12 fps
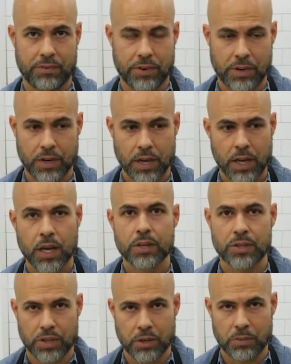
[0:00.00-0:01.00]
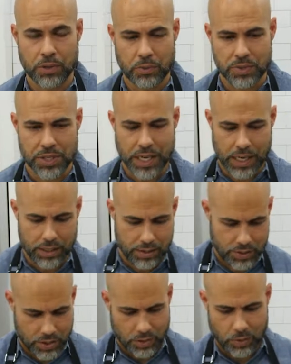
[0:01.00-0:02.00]
flavor to Cuban
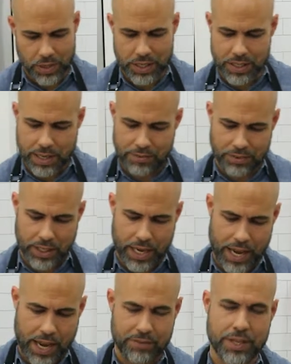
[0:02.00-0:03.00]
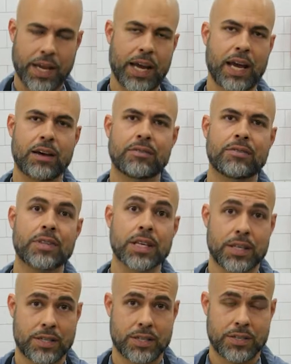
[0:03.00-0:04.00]
cuisine. So we definitely have to have
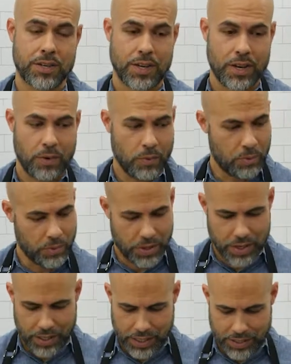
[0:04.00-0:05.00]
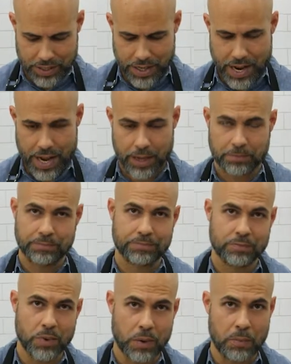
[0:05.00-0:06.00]
this when we're cooking today.
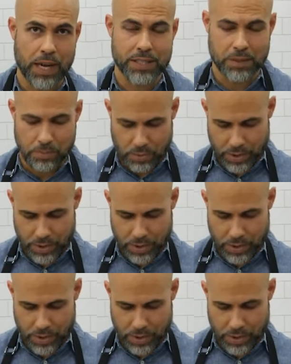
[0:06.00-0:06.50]
We're about